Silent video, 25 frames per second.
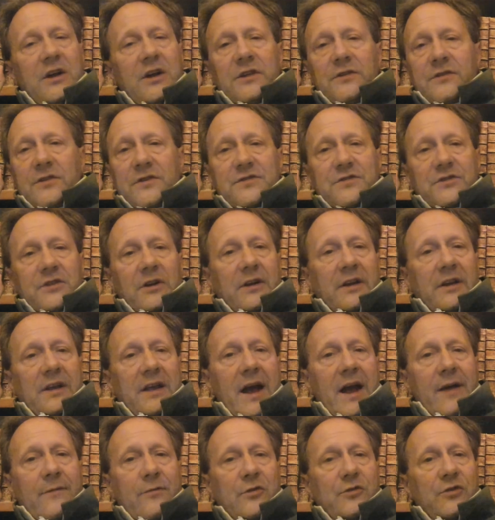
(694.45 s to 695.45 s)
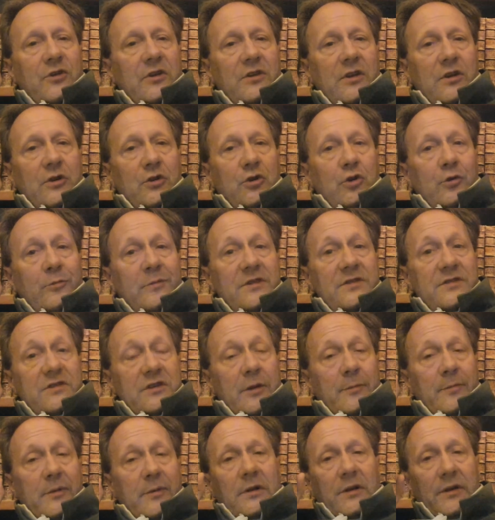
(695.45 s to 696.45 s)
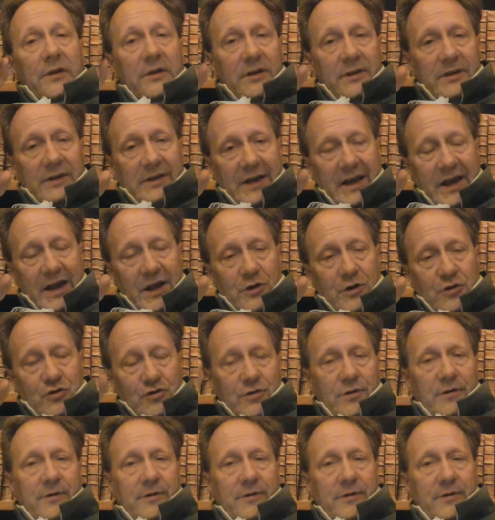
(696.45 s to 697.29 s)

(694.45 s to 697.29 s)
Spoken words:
to study everything that humans typically engage in.